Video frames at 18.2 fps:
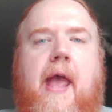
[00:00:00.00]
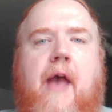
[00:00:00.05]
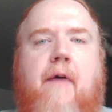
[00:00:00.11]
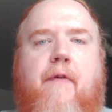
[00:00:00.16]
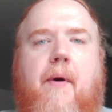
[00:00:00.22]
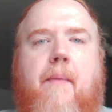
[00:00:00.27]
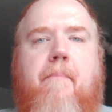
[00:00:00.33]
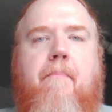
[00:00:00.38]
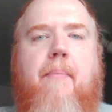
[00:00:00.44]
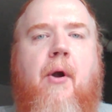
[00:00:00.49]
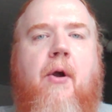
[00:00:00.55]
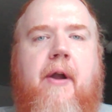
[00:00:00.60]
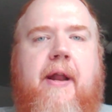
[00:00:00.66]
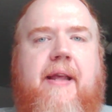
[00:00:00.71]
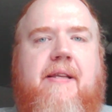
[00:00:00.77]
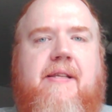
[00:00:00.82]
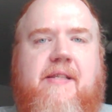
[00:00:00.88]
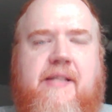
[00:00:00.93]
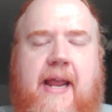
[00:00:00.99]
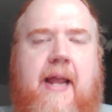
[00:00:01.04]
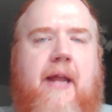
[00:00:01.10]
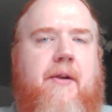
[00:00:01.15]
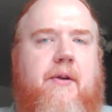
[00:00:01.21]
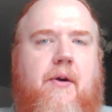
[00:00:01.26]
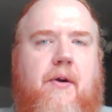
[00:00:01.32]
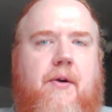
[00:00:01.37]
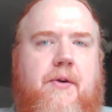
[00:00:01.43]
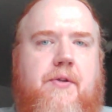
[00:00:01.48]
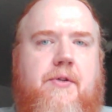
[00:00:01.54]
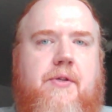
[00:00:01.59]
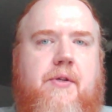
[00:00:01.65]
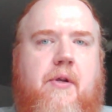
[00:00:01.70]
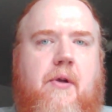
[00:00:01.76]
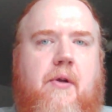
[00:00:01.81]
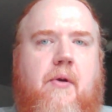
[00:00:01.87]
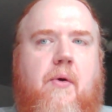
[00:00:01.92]
if a Bernie
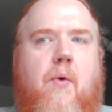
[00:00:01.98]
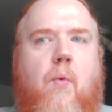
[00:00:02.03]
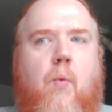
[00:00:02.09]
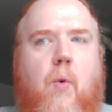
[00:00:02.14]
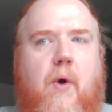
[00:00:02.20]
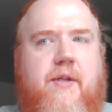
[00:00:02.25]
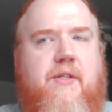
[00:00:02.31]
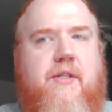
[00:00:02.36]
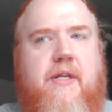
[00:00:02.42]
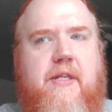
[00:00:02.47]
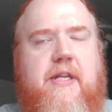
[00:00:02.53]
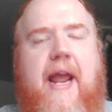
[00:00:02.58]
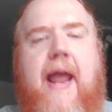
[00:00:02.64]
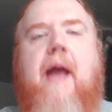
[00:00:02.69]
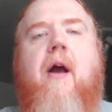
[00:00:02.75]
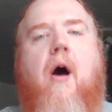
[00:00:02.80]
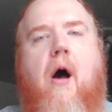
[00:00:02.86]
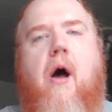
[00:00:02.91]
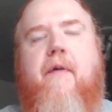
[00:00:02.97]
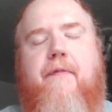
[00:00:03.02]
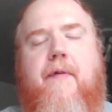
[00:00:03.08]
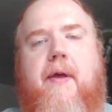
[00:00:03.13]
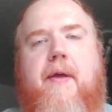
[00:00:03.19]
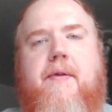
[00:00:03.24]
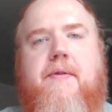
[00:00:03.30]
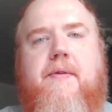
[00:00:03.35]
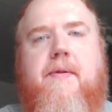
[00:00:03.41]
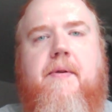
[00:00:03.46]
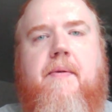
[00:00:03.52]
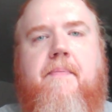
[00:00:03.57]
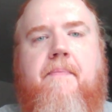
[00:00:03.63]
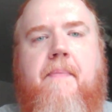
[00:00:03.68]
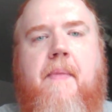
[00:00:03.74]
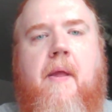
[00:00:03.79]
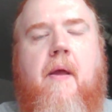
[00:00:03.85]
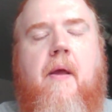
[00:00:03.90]
Sanders was to take office,
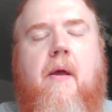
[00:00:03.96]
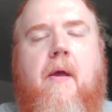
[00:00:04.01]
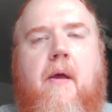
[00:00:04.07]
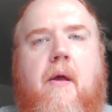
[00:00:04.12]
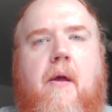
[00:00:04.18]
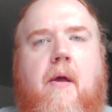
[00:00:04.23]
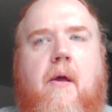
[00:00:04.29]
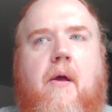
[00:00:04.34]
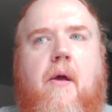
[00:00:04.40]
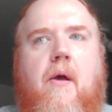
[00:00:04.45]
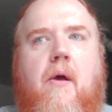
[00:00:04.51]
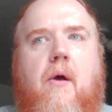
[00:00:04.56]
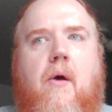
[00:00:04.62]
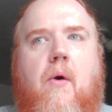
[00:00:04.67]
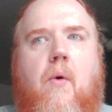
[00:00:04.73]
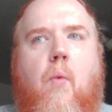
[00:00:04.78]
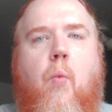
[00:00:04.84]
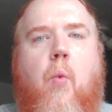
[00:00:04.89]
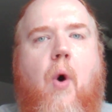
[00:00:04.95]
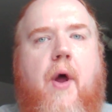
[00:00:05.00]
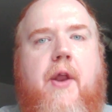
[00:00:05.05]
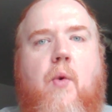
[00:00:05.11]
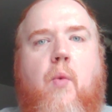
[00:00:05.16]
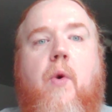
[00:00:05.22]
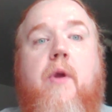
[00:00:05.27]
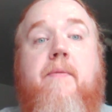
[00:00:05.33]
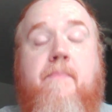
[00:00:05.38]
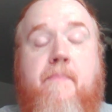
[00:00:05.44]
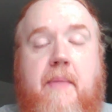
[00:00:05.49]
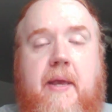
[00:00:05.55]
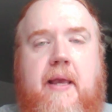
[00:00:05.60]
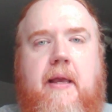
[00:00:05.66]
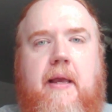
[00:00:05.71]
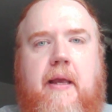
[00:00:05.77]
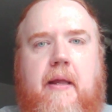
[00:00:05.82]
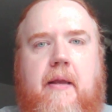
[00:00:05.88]
what it would
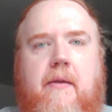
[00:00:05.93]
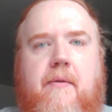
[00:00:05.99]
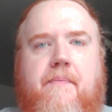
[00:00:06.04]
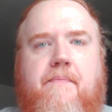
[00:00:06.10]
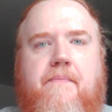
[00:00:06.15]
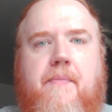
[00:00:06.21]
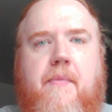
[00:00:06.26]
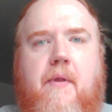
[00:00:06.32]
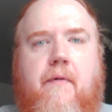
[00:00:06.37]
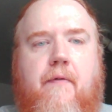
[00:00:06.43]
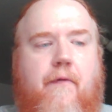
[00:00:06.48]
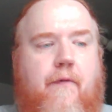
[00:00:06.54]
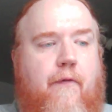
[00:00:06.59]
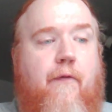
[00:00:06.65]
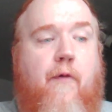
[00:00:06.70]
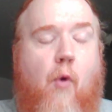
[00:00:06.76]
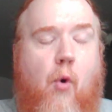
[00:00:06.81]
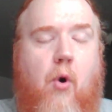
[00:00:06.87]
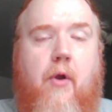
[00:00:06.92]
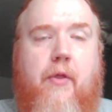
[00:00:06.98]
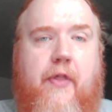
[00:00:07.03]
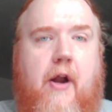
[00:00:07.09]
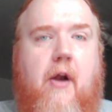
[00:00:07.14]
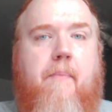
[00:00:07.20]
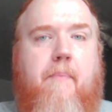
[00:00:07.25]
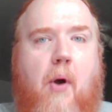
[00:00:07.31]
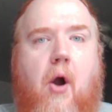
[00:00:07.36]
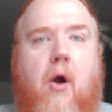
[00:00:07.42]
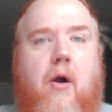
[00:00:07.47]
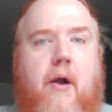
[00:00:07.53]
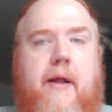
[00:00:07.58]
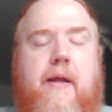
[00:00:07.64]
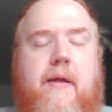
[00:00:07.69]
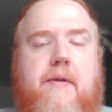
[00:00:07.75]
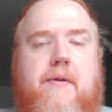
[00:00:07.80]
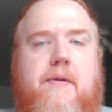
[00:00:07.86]
mean for their
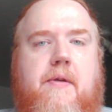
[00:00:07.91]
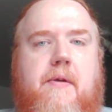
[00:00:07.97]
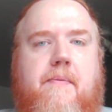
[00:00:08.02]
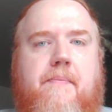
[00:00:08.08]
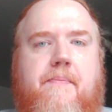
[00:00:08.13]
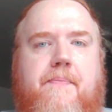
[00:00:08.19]
parties.